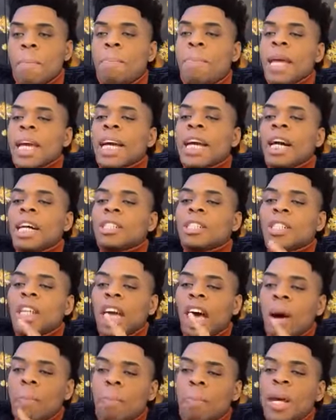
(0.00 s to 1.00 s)
Because
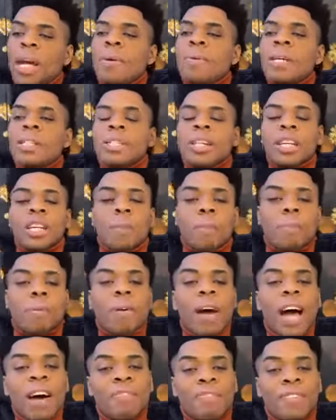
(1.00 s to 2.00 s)
the appearance of the
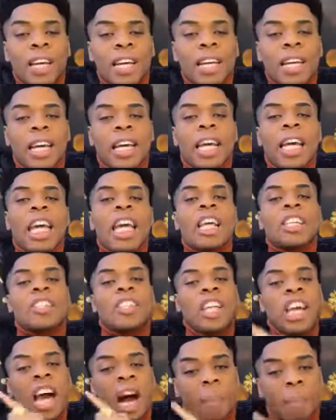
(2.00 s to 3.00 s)
prophet is
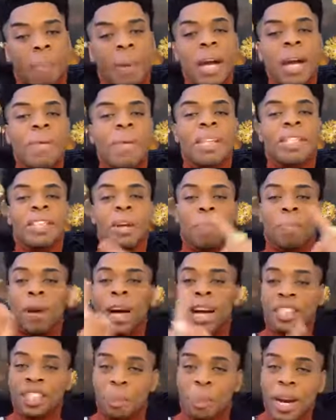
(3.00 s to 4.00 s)
the appearance of
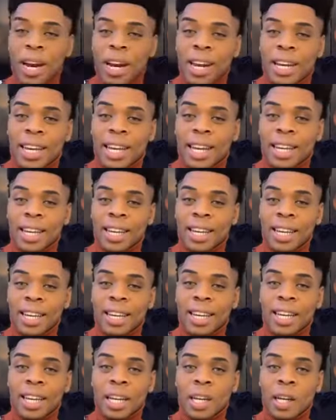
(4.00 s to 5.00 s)
prosperity.
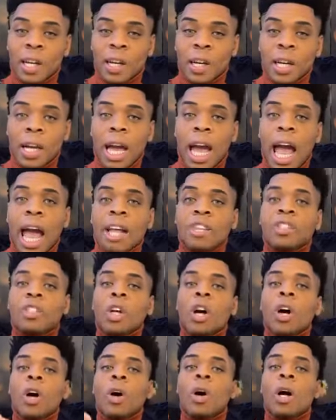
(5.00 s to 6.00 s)
And
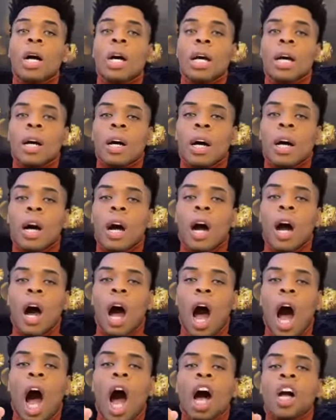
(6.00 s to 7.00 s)
so
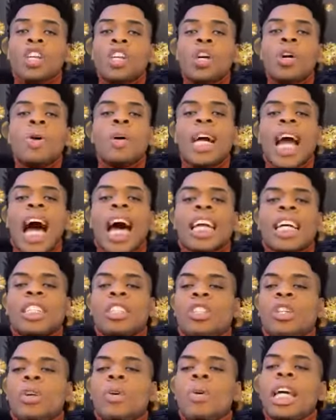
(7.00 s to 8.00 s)
all you got
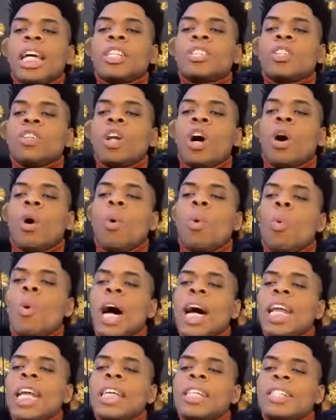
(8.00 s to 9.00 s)
to do is know
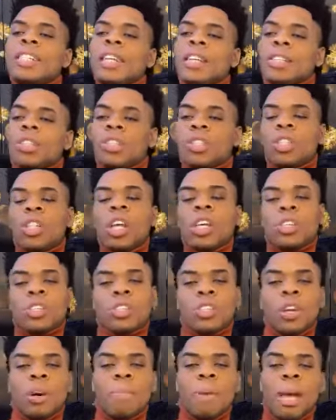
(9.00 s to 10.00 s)
what is the
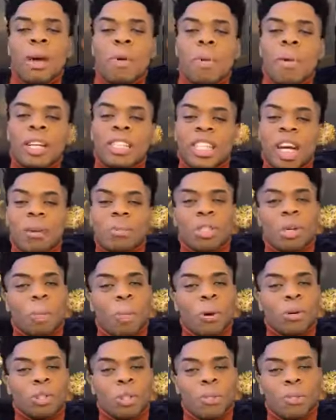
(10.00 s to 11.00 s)
system in which I'm
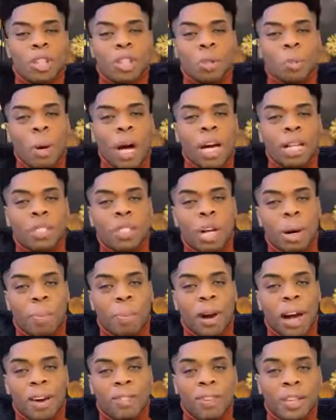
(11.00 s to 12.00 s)
supposed to respond to the
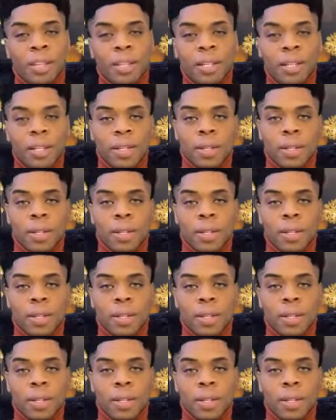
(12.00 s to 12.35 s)
prophet.